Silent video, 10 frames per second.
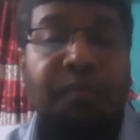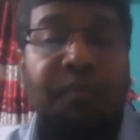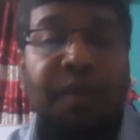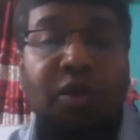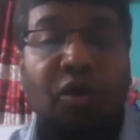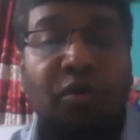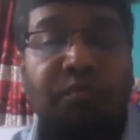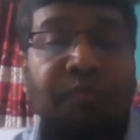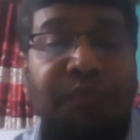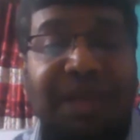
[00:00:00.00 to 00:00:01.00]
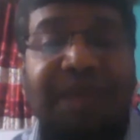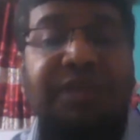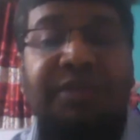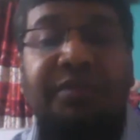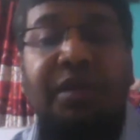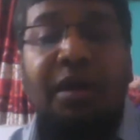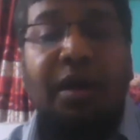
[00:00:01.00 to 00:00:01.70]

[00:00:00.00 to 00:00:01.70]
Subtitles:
believed in